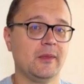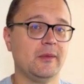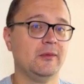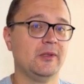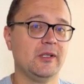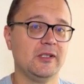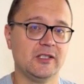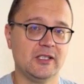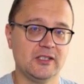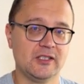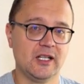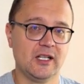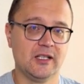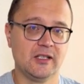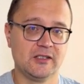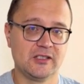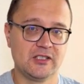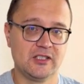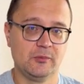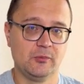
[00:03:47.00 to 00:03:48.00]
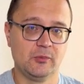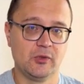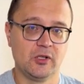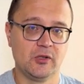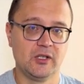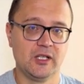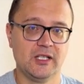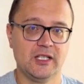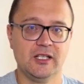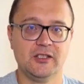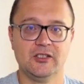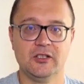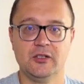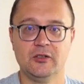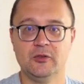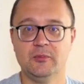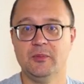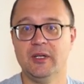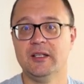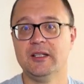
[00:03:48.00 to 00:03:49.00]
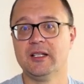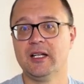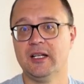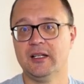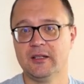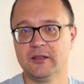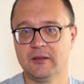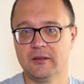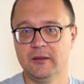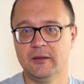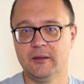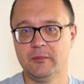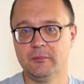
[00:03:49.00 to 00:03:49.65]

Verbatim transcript: This design is simpler and easier to maintain,